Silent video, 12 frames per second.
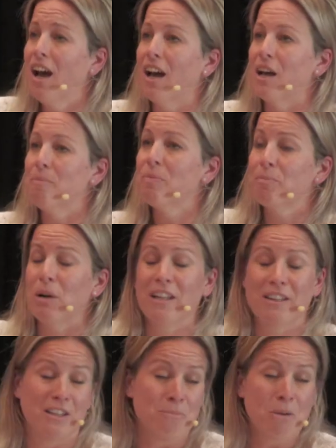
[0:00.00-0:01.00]
But
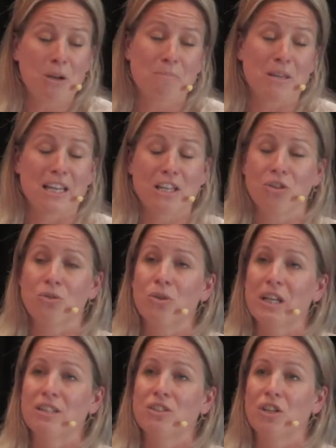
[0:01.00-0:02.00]
it might be that you're
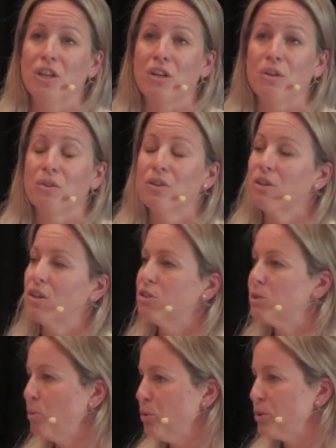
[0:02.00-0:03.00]
into
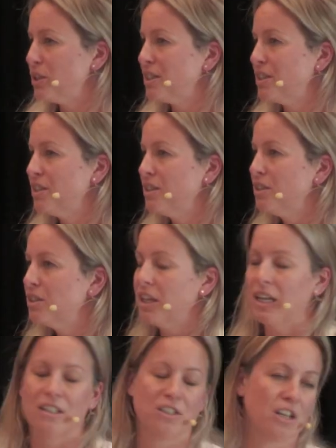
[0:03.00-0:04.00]
sports,
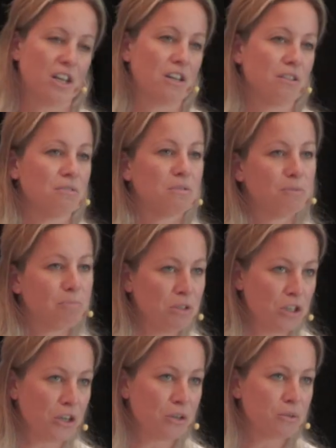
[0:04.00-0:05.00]
into
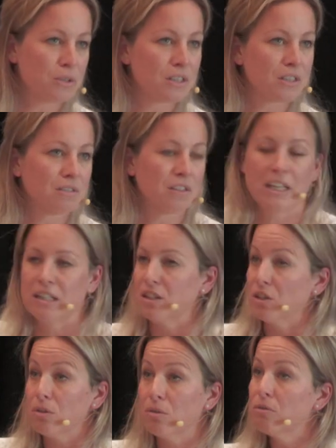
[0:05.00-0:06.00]
news,
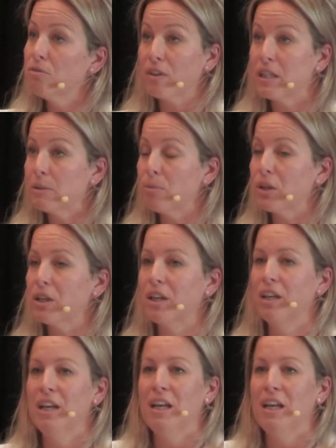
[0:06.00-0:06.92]
into Facebook,